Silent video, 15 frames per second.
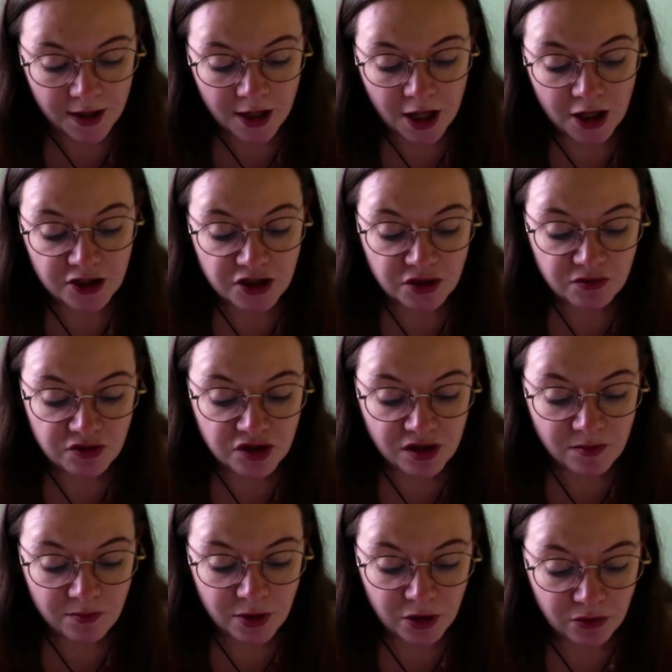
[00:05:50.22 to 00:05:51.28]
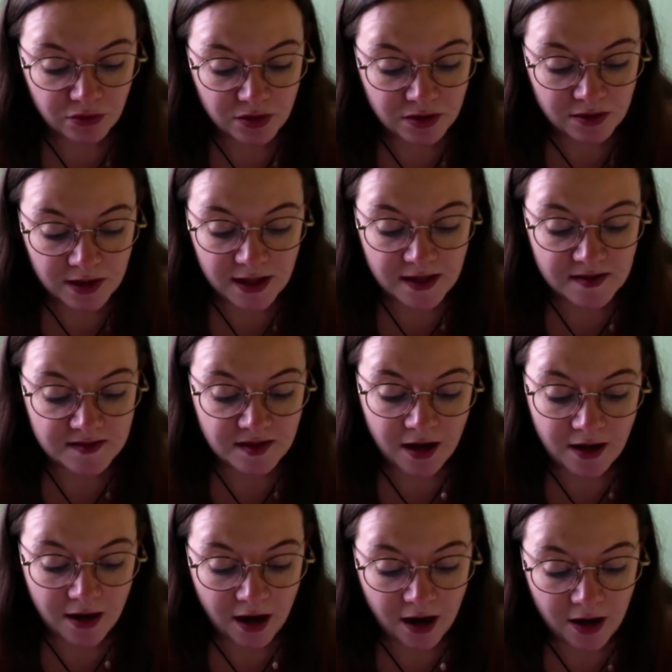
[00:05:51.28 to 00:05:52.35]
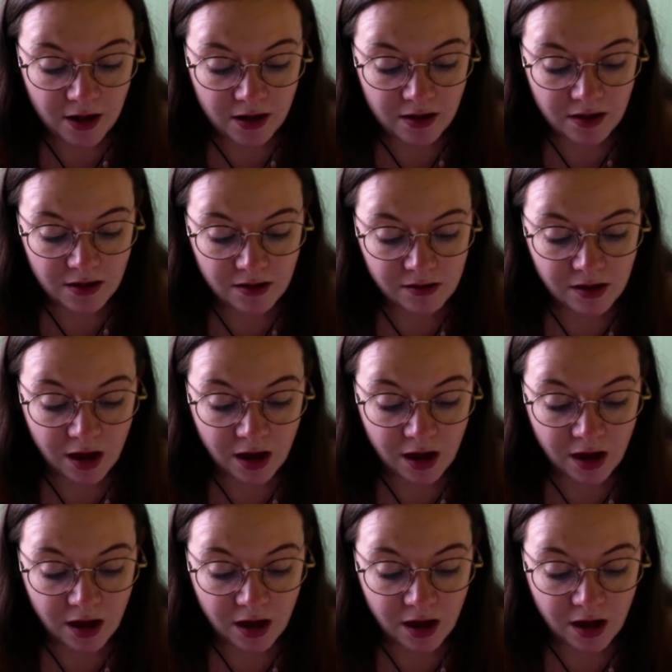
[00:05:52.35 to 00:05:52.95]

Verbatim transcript: Attuned to the Moon is I,